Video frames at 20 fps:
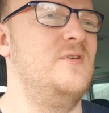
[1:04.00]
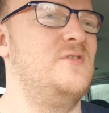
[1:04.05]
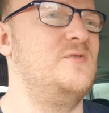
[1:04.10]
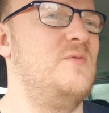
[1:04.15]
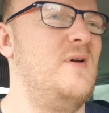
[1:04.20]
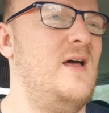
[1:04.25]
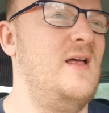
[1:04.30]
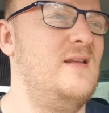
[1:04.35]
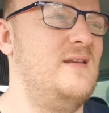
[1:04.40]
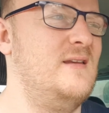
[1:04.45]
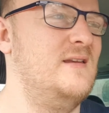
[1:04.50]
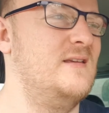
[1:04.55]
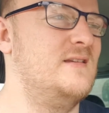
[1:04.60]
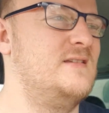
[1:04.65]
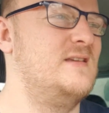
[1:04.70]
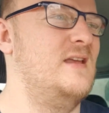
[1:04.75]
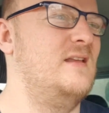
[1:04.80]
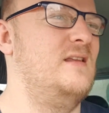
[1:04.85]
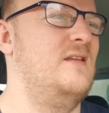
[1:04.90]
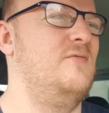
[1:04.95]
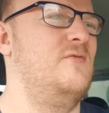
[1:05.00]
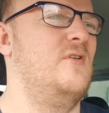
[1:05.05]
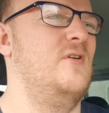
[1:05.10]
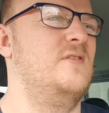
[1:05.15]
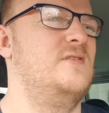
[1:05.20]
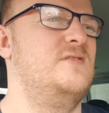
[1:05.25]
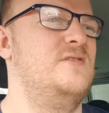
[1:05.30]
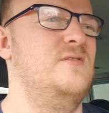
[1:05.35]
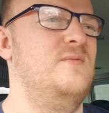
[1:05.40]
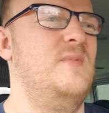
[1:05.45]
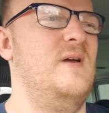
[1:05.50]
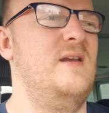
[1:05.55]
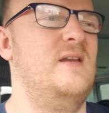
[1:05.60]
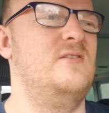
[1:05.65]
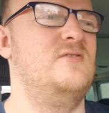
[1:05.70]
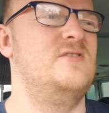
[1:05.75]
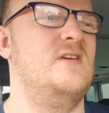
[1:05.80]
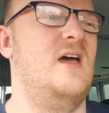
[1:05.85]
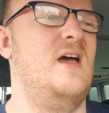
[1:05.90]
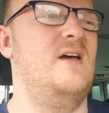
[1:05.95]
as well, and they say they've got too many
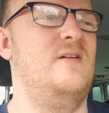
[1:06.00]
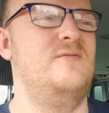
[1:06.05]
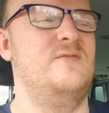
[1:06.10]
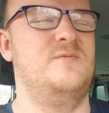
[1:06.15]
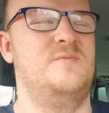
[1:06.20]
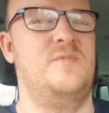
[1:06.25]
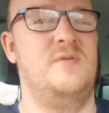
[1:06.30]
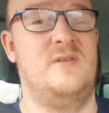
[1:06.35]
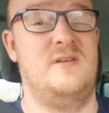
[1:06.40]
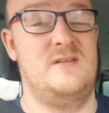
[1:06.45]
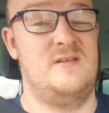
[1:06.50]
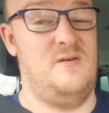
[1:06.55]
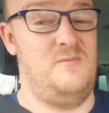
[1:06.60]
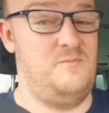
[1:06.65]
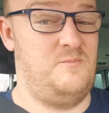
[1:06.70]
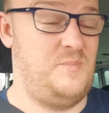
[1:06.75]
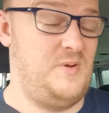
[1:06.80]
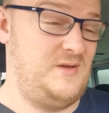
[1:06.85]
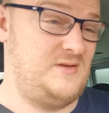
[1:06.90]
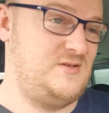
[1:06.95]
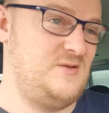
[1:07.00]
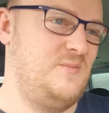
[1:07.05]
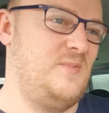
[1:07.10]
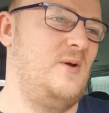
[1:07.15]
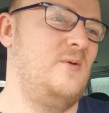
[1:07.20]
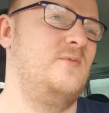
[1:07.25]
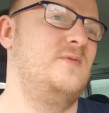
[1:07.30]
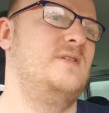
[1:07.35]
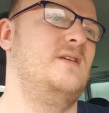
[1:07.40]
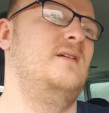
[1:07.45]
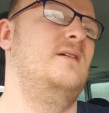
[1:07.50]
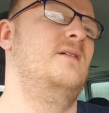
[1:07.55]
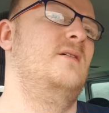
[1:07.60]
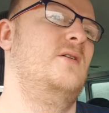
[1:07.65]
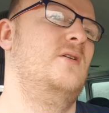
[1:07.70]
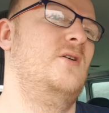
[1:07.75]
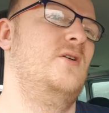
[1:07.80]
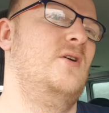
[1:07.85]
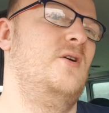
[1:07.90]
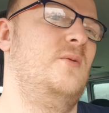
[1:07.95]
drivers, but they don't bitch about it.
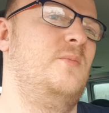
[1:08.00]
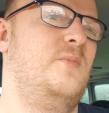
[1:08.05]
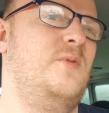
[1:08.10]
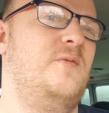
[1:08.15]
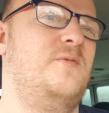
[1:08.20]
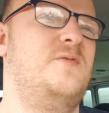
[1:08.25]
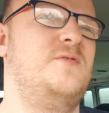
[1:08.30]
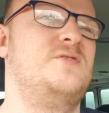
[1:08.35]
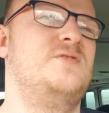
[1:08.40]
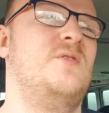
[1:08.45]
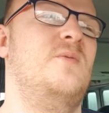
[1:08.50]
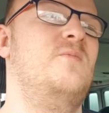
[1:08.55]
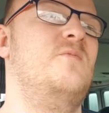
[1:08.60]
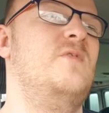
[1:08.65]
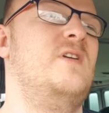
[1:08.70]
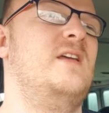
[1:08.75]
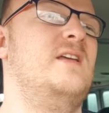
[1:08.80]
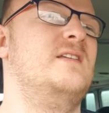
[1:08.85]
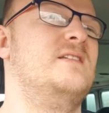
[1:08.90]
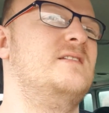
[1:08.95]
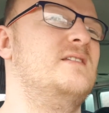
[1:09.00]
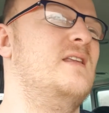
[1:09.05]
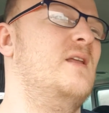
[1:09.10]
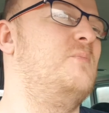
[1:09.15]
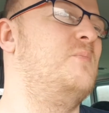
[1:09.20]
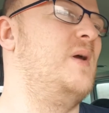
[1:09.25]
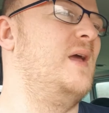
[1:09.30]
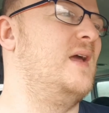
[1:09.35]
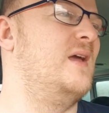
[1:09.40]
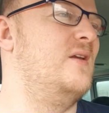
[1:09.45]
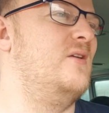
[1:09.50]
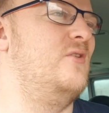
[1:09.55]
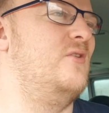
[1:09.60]
But for some reason, they're picking